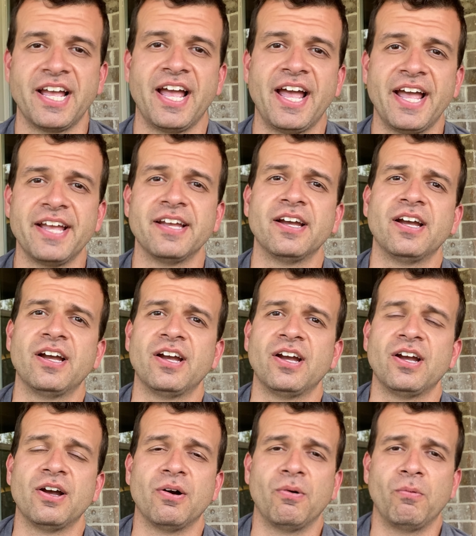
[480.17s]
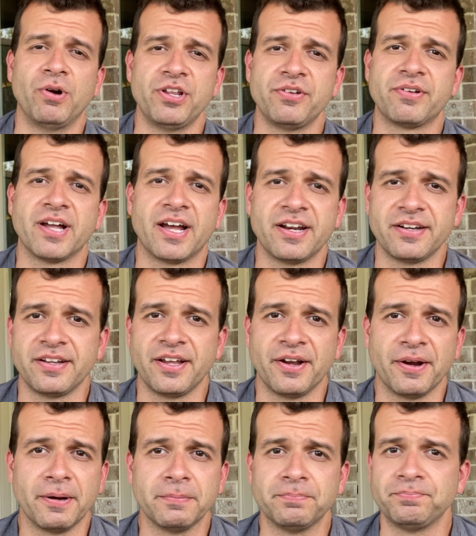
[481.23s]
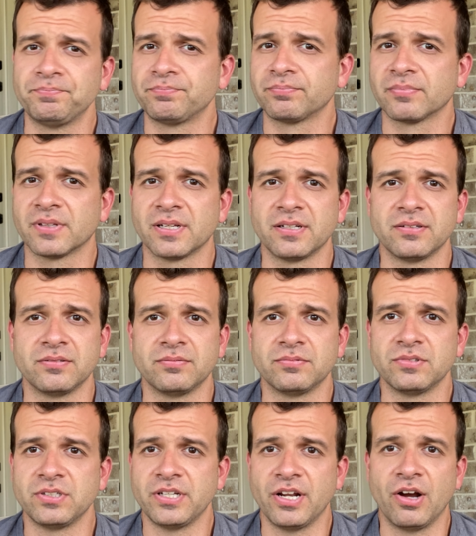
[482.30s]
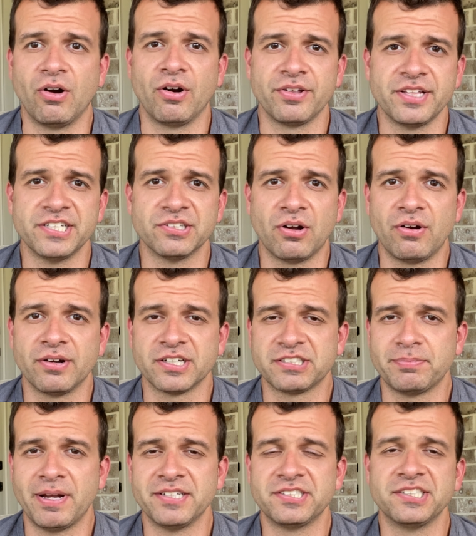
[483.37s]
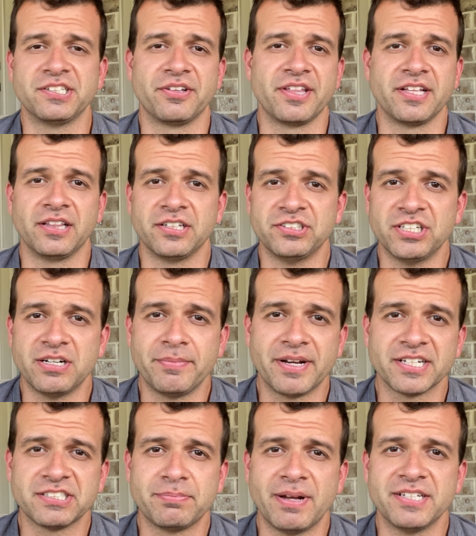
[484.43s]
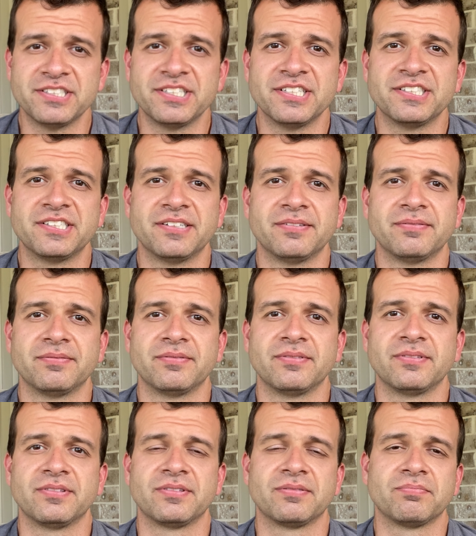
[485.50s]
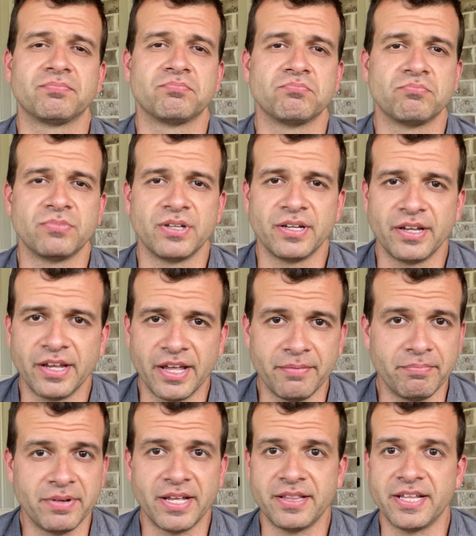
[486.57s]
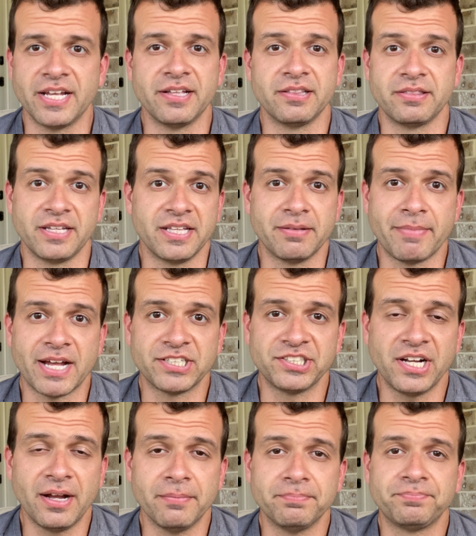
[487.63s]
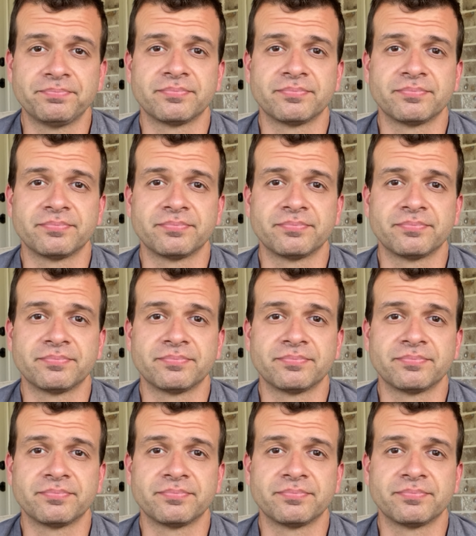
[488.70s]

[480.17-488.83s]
hey, what do you got in here? You know, are these all expenses? Are they legitimate expenses? And they need to match up.